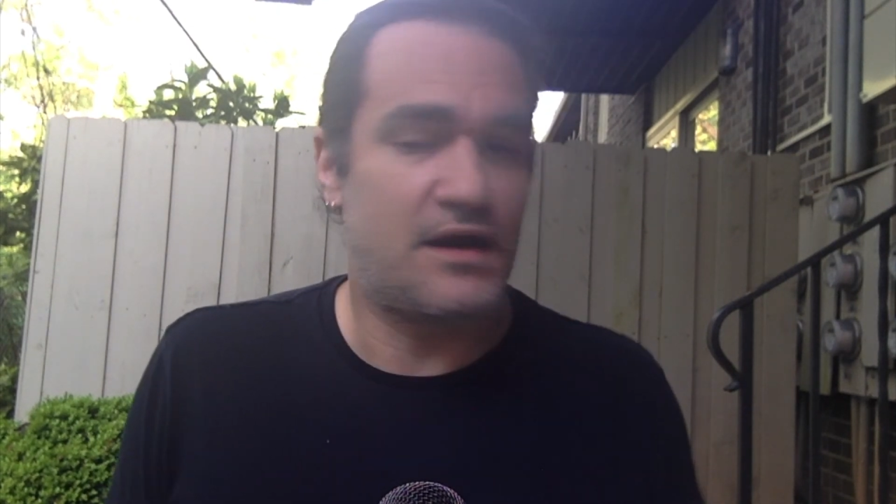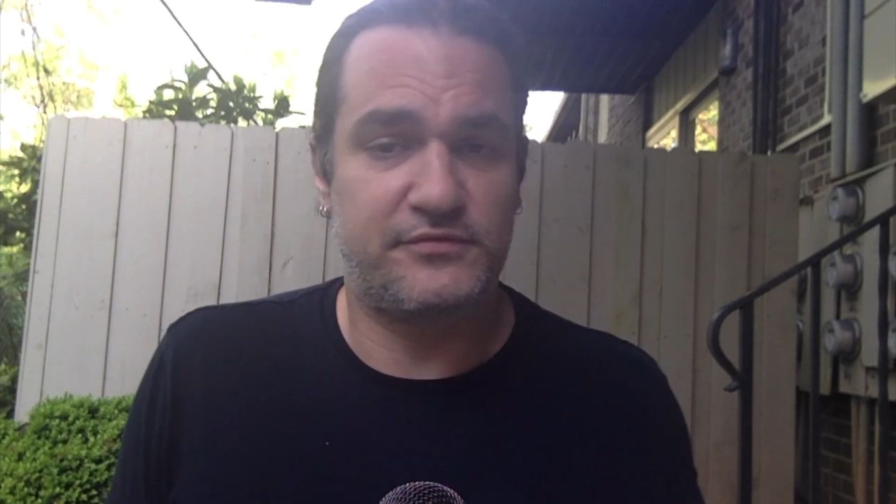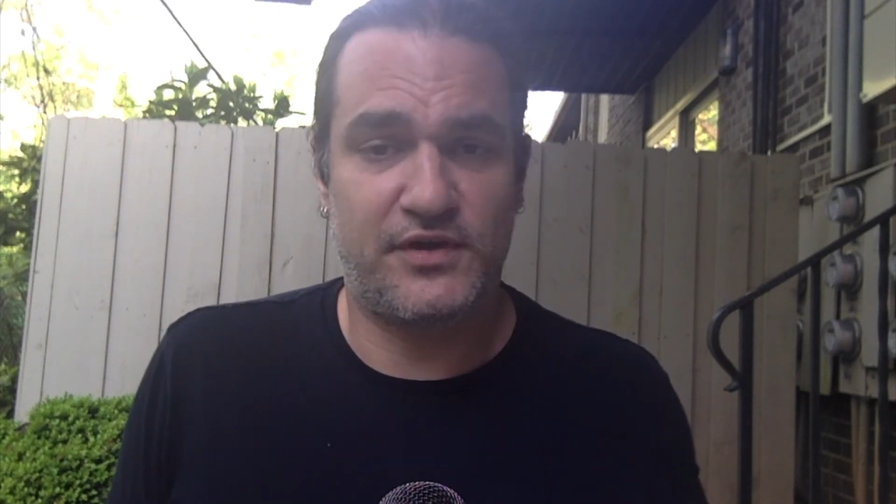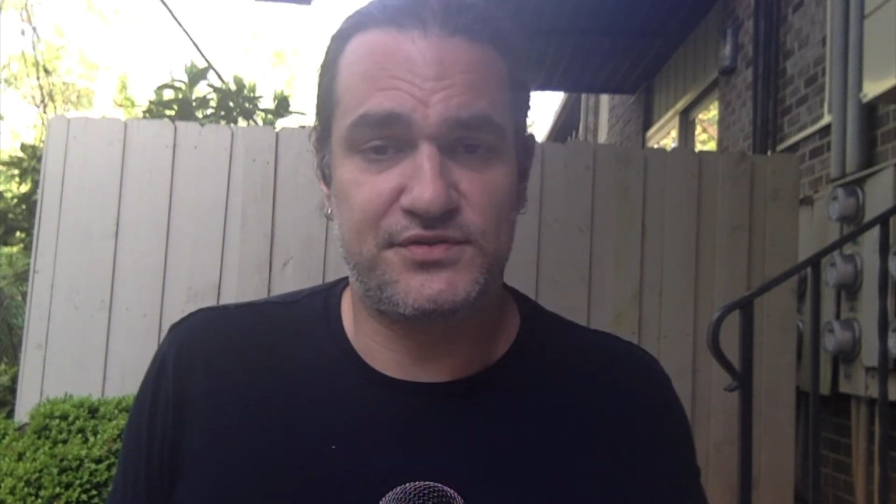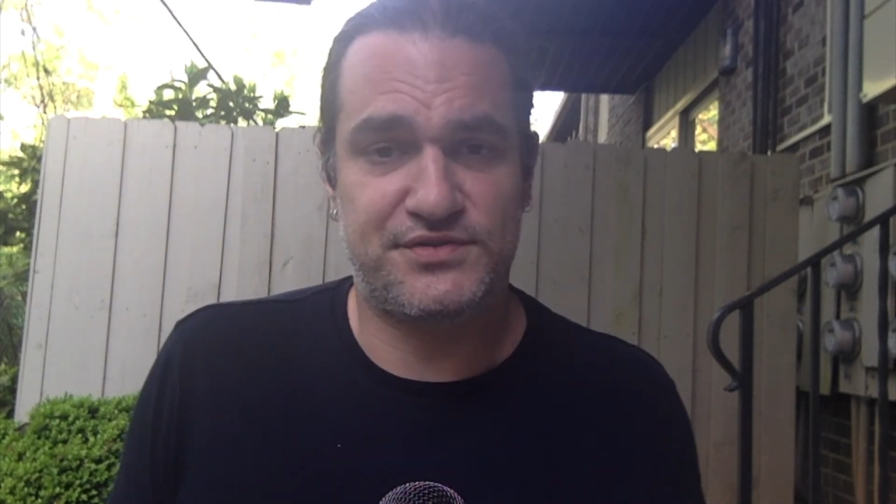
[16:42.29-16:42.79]

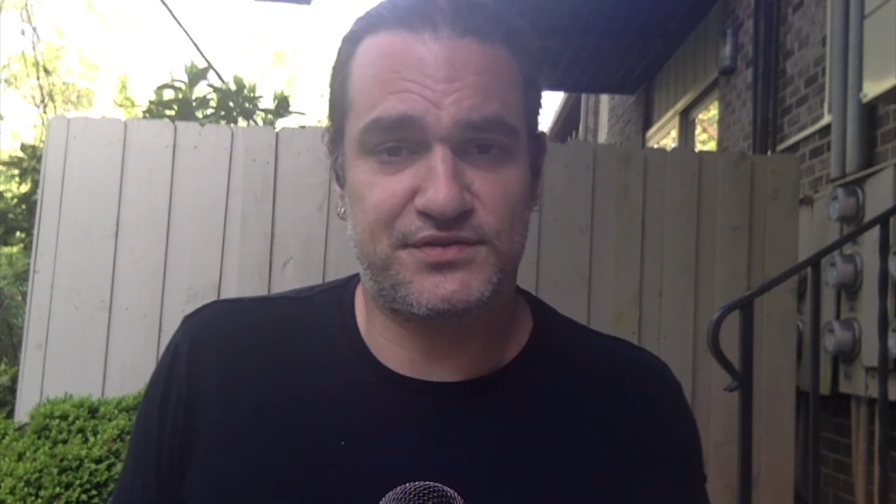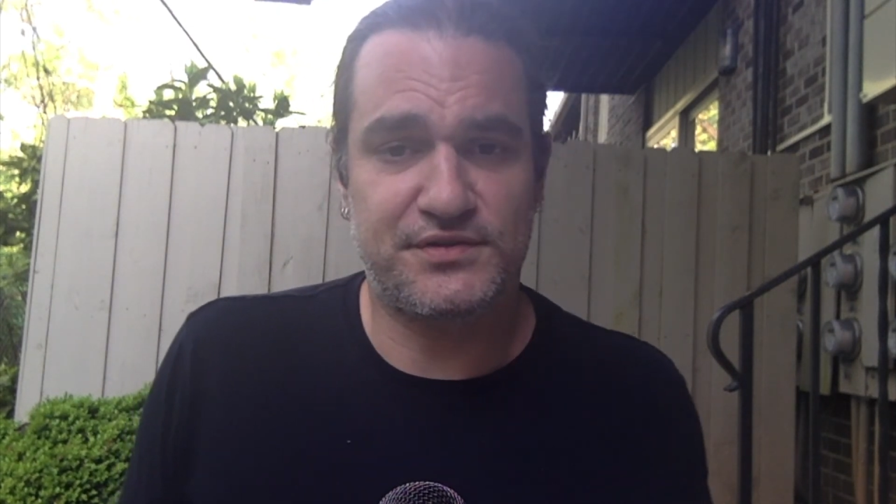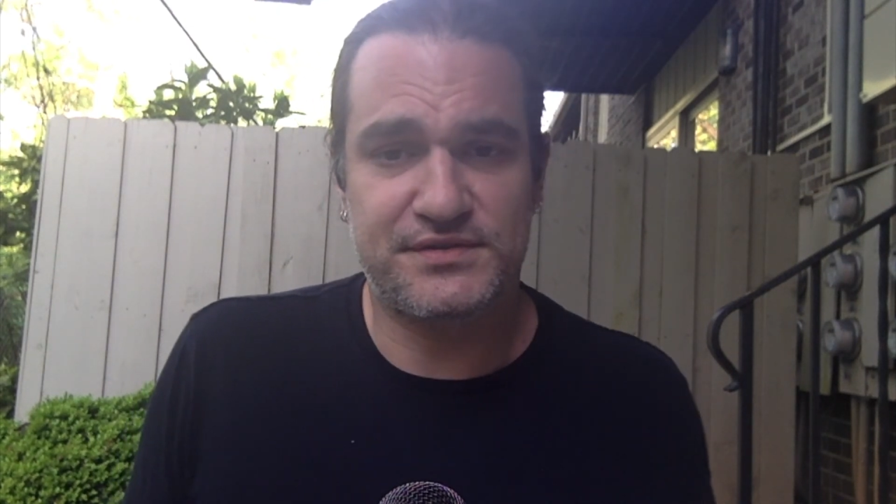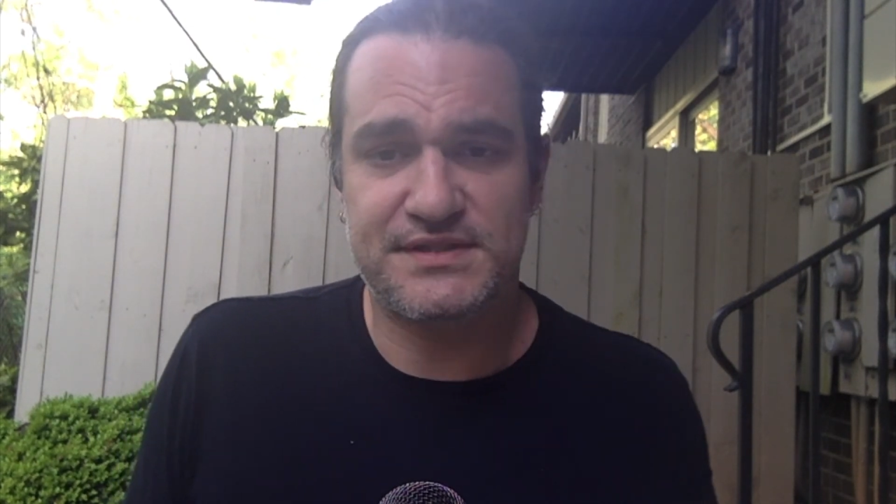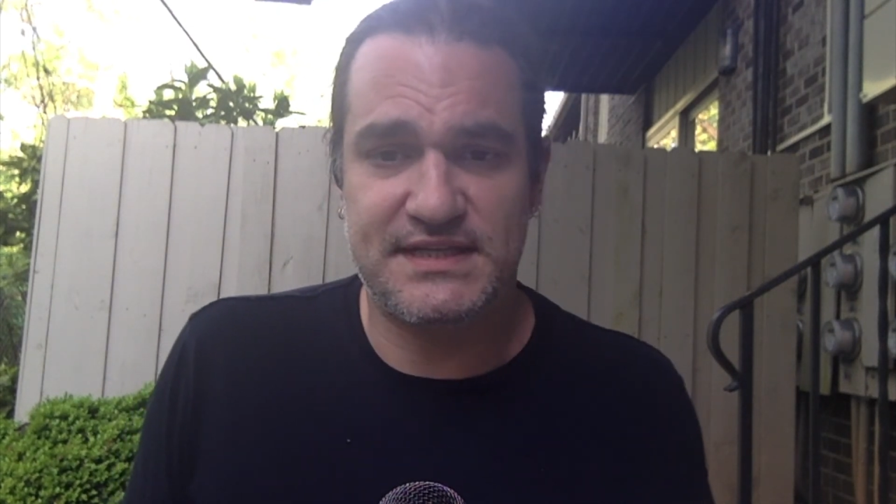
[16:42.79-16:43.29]
of
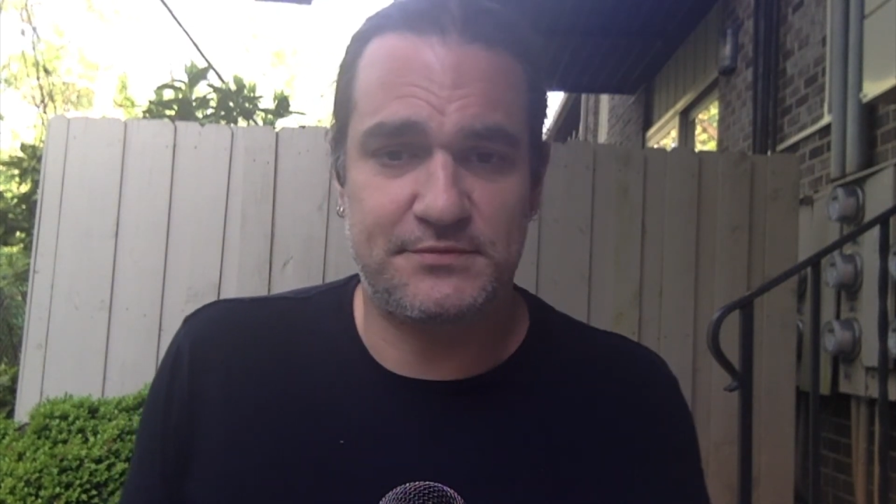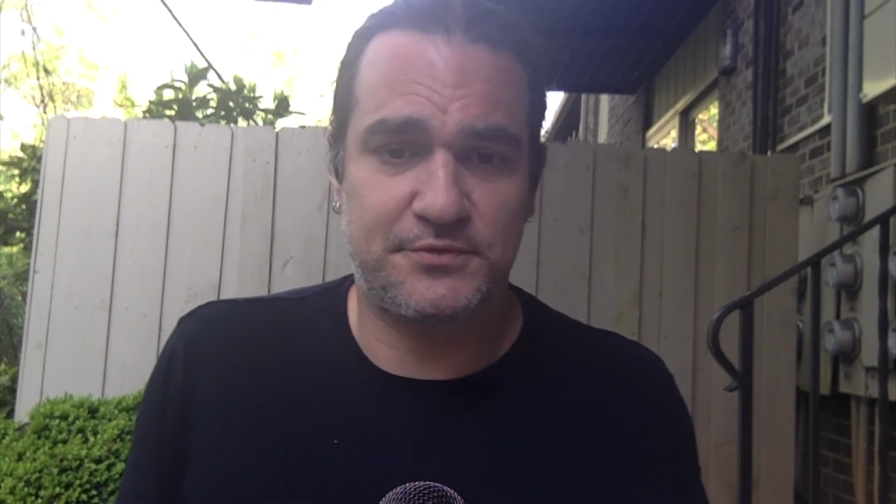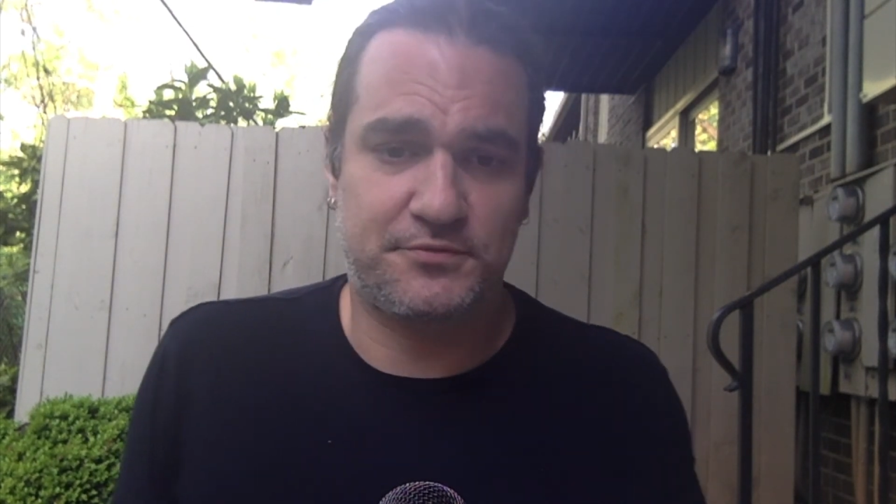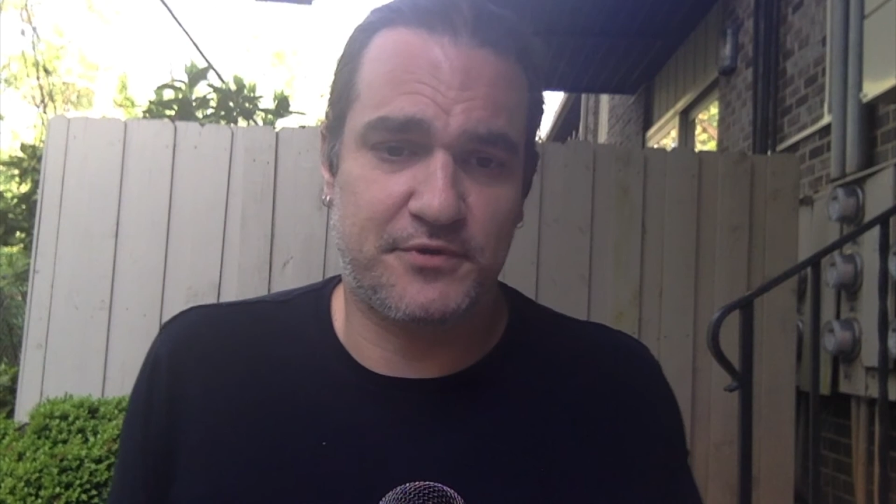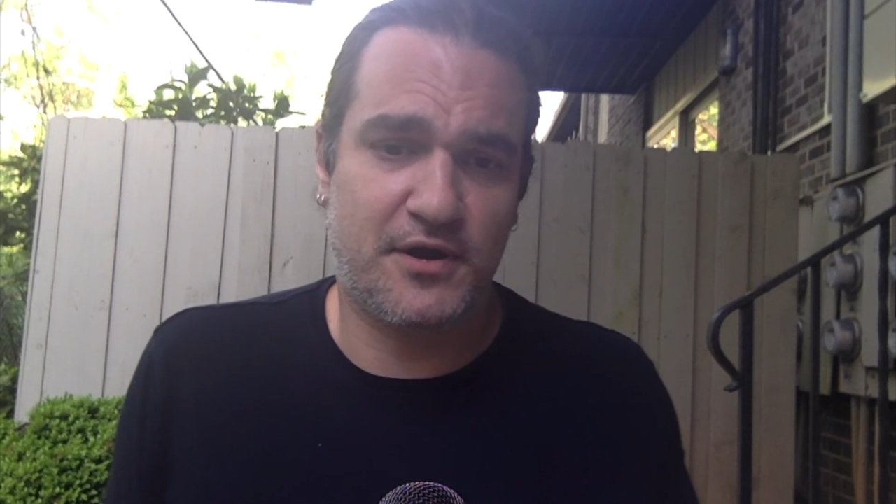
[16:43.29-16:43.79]
uncertainty
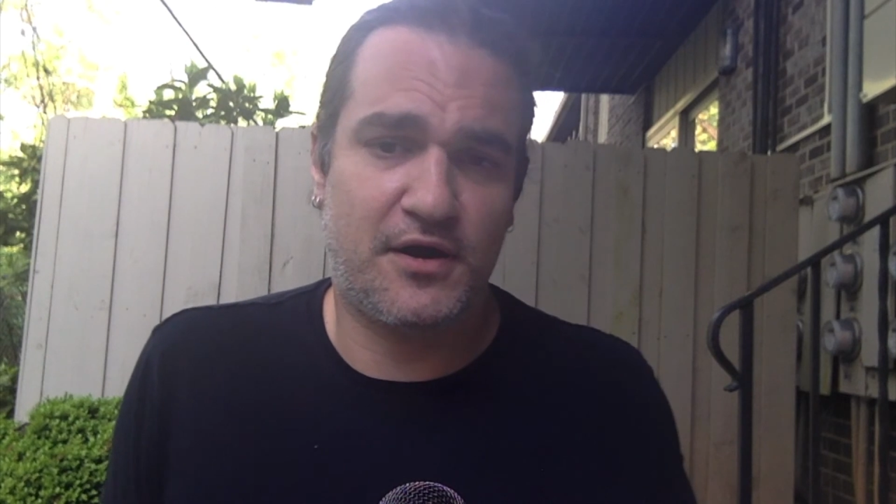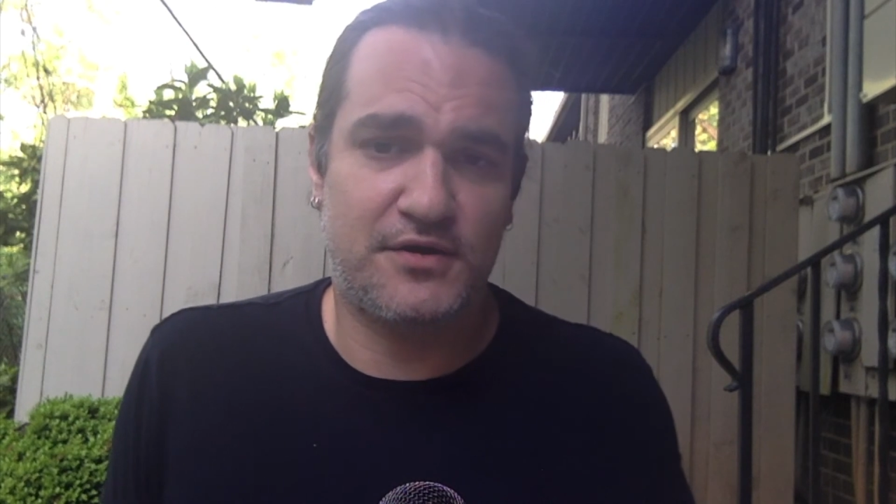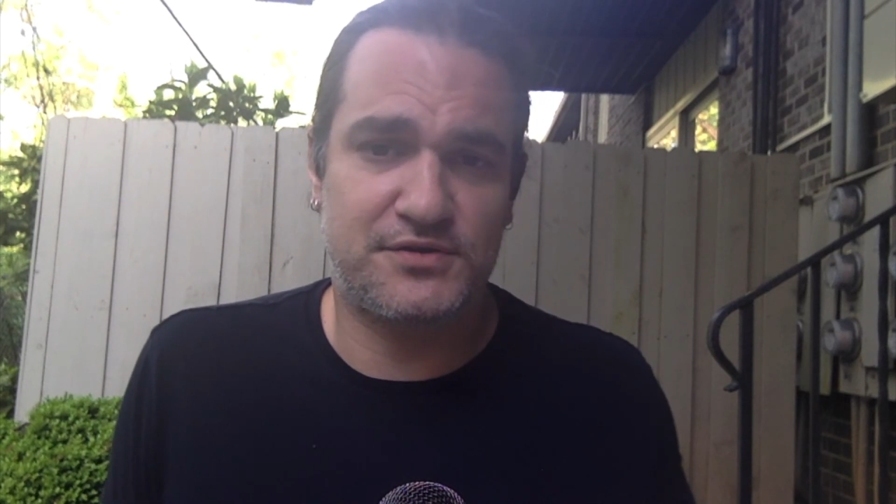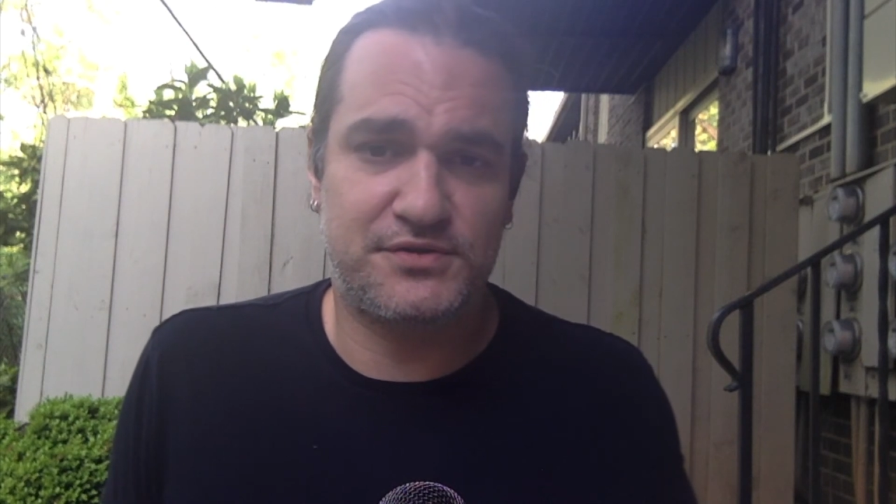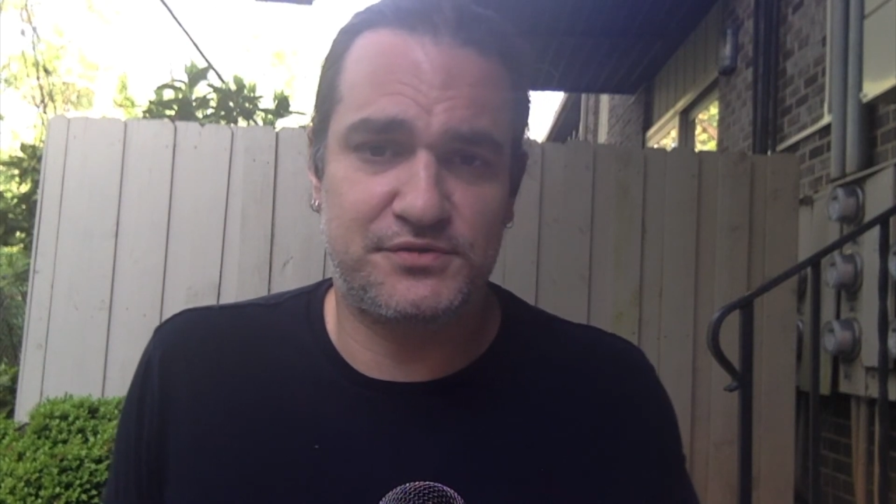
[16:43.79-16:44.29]
with
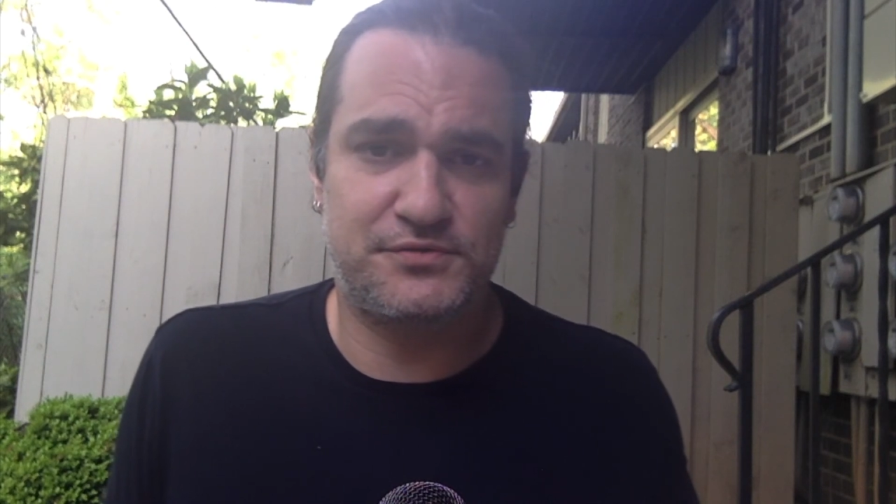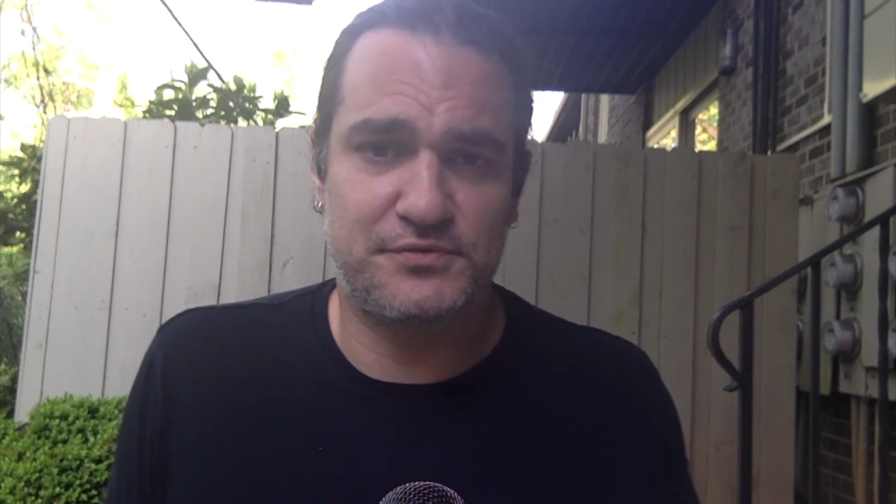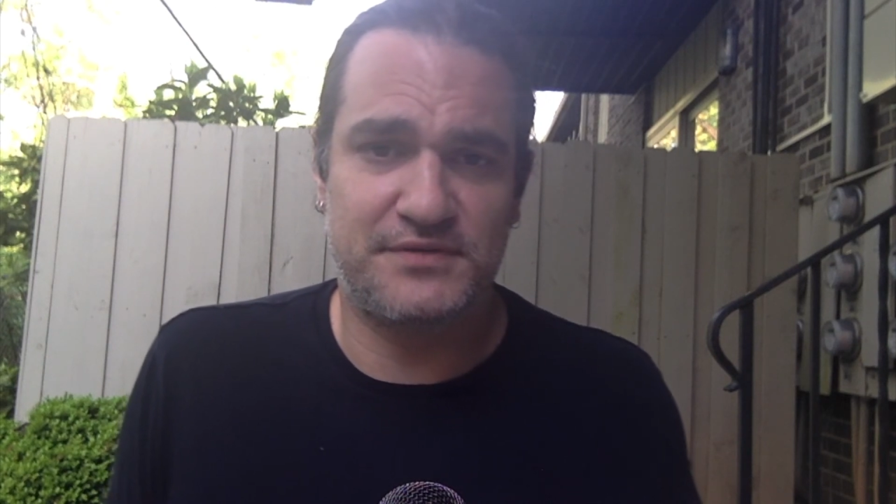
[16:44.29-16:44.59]
regard to